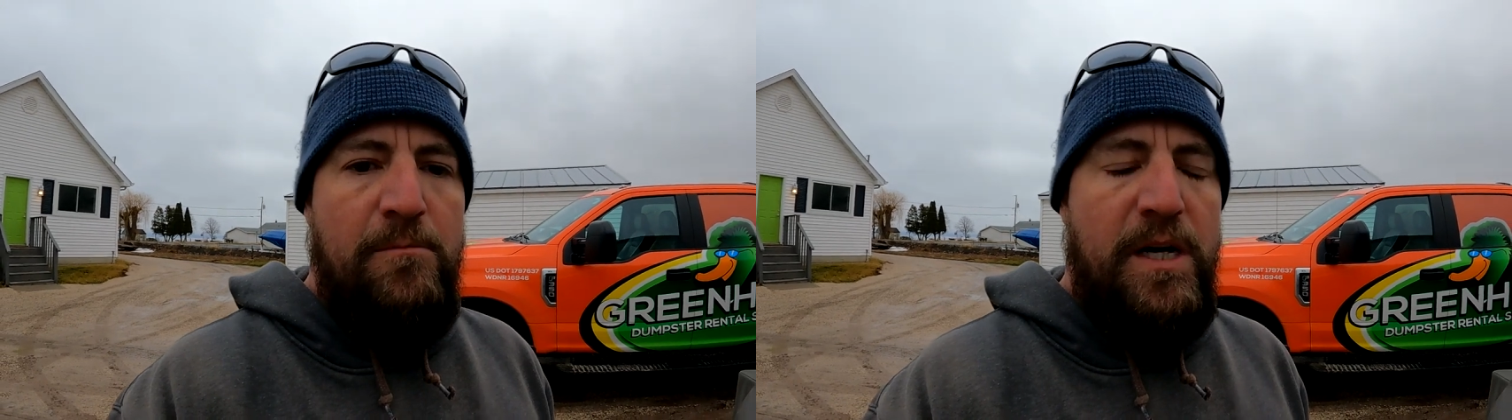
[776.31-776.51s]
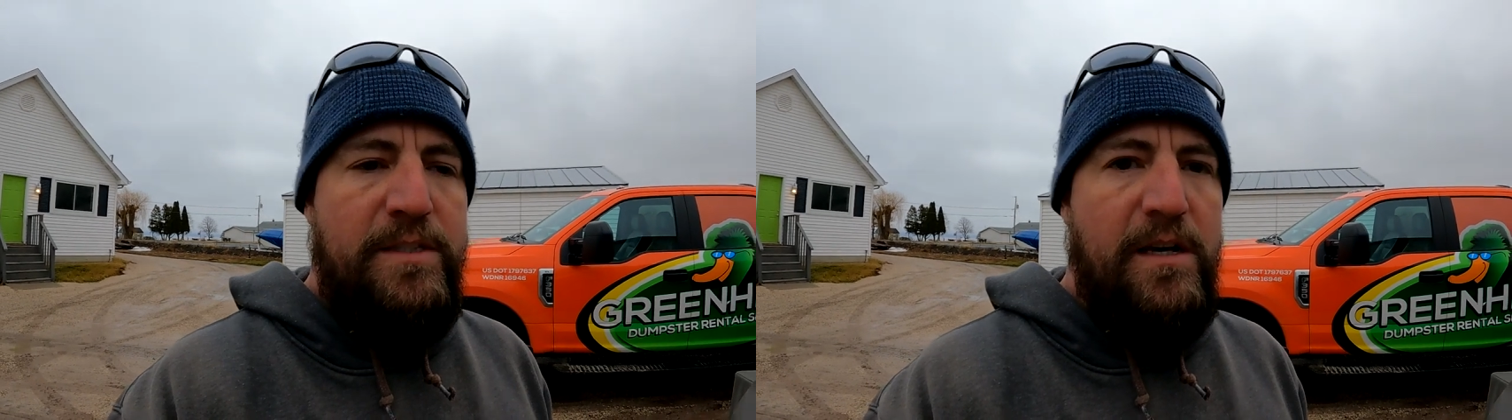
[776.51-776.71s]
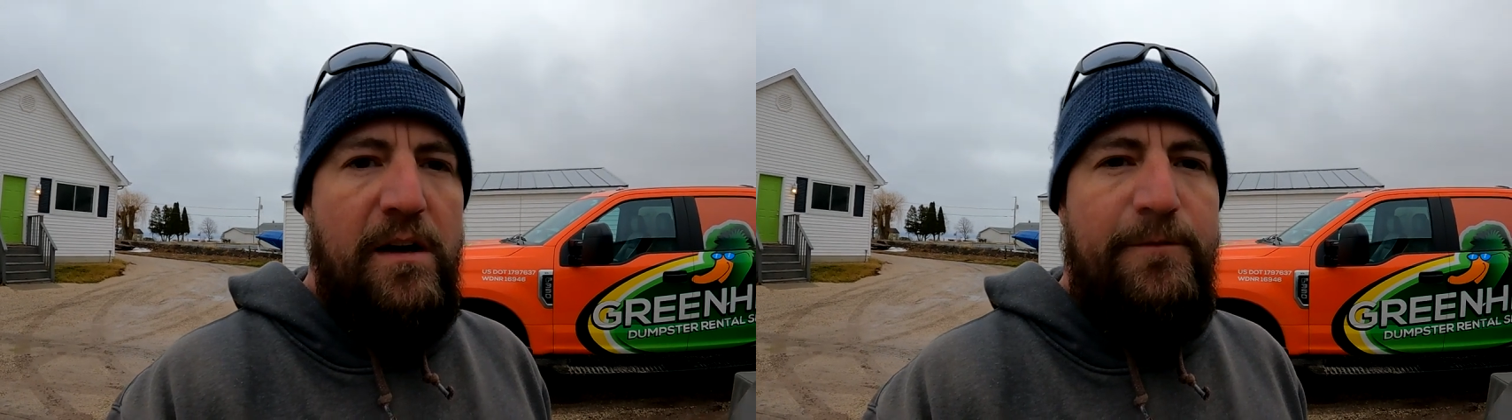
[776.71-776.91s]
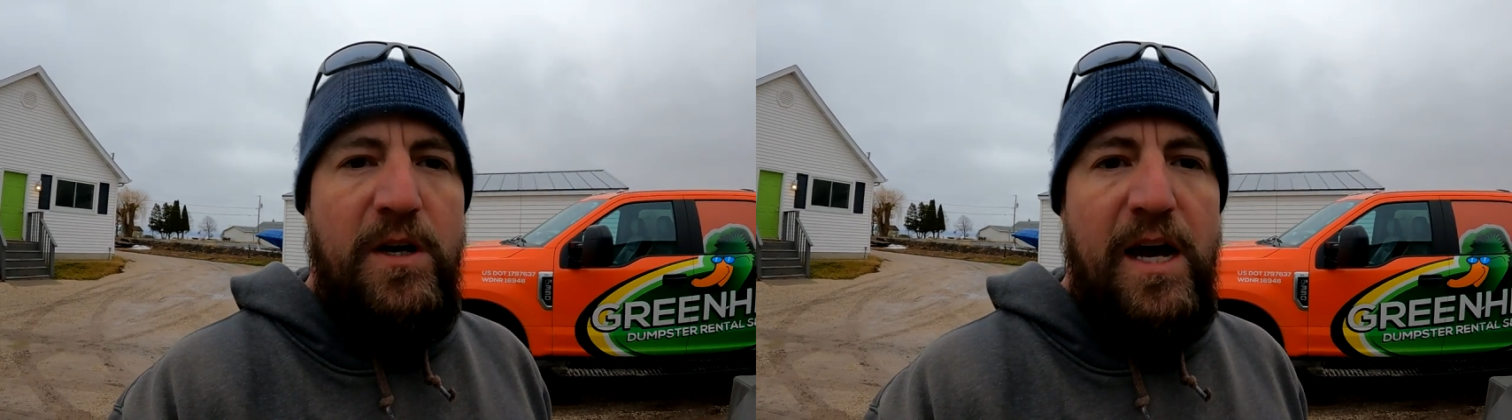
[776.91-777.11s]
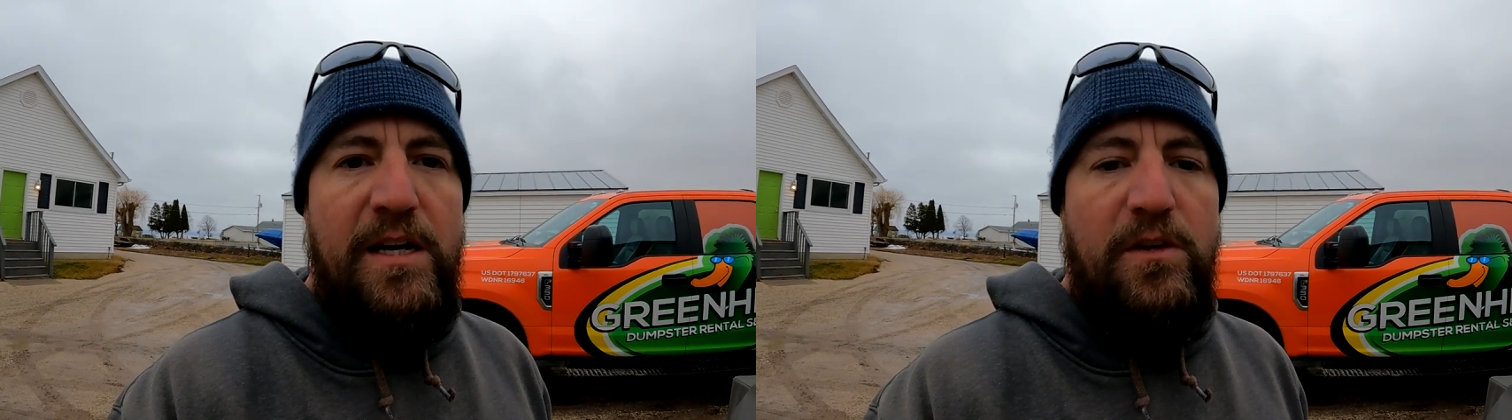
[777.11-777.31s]
But uh, if
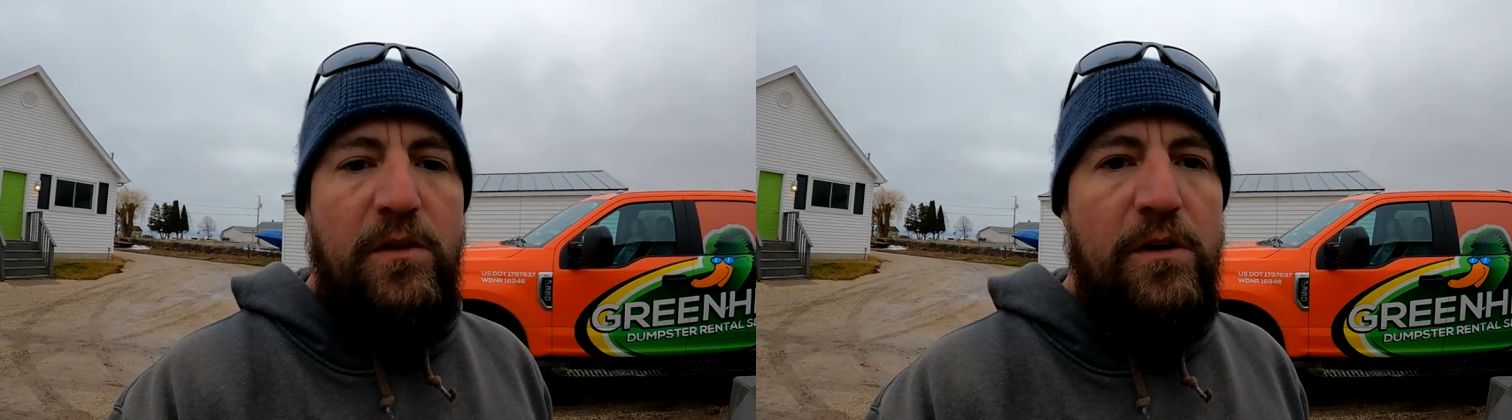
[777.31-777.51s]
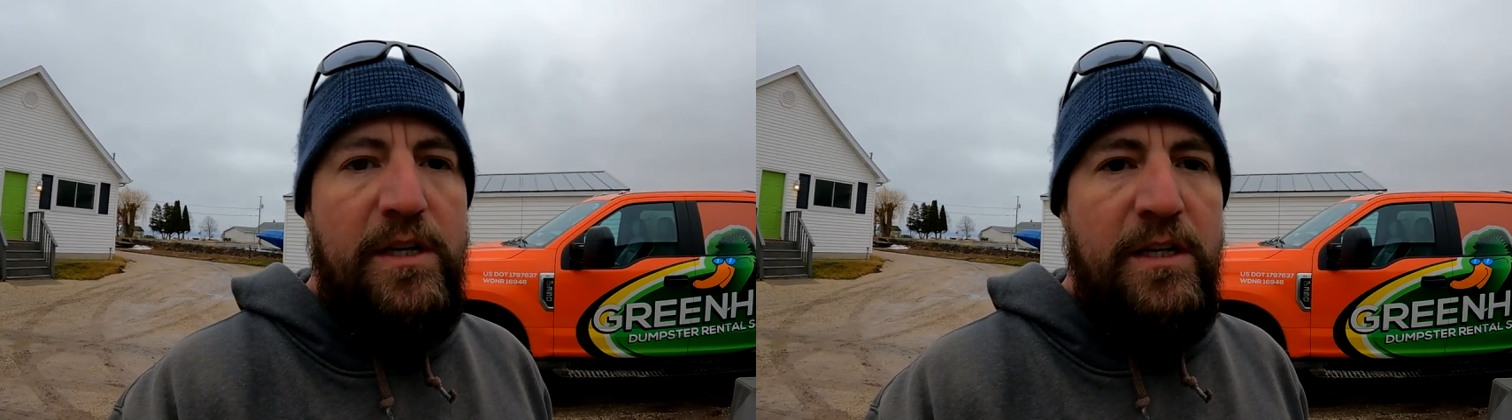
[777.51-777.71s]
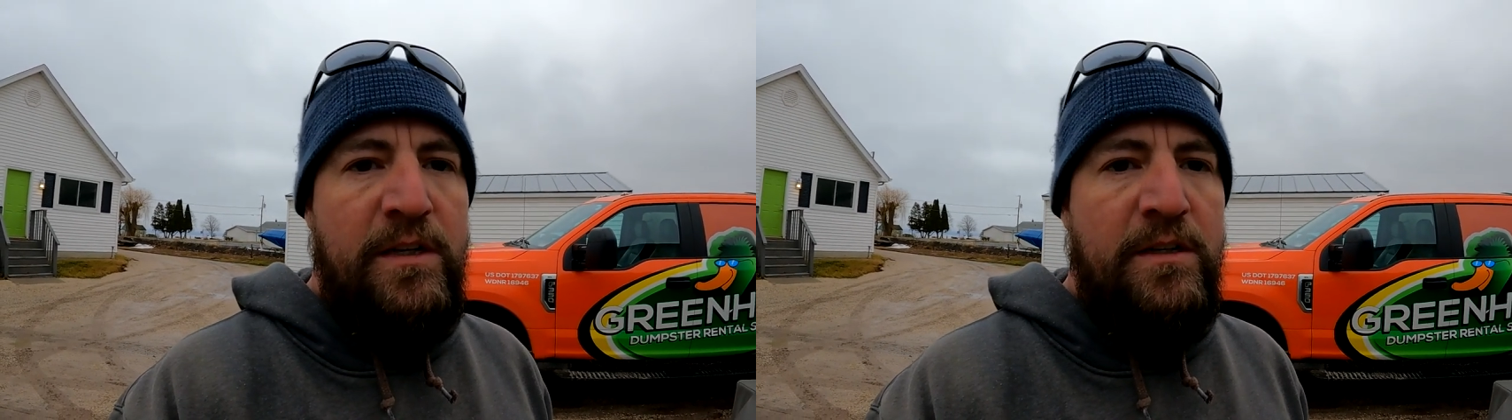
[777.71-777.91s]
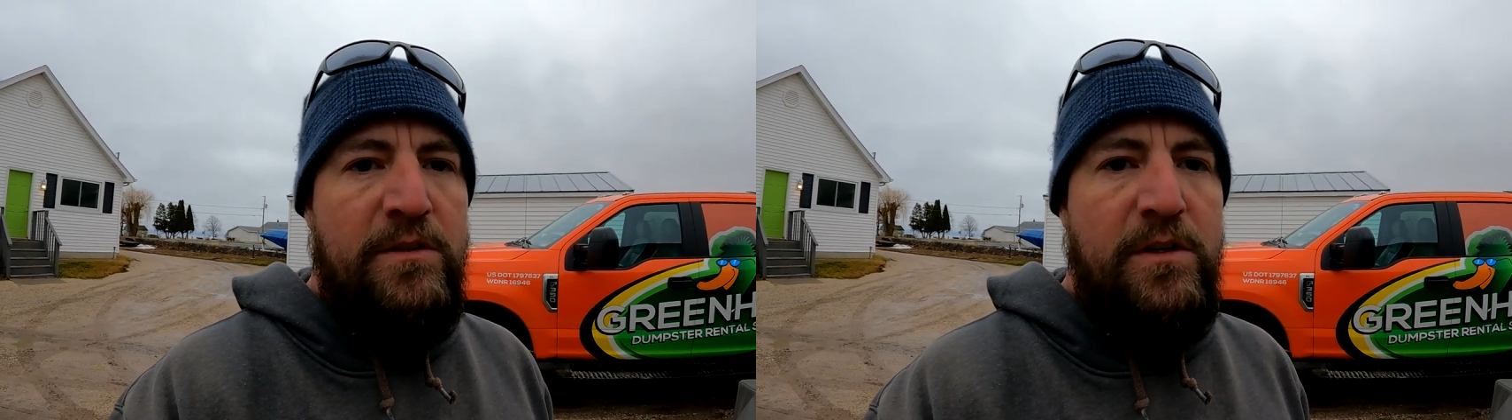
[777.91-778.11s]
you guys are looking